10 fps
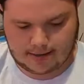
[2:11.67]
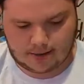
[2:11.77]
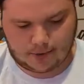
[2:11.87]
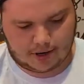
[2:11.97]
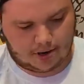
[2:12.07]
and
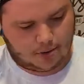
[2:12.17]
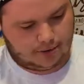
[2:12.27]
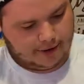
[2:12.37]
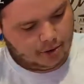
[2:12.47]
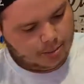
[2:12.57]
then we're going to go
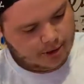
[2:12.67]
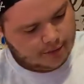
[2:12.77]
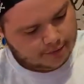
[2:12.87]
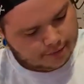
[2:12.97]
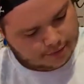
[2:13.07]
a little bit
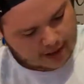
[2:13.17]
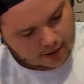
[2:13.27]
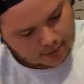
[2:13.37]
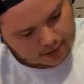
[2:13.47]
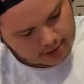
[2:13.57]
of
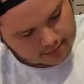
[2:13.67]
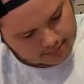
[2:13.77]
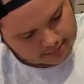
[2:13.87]
flour.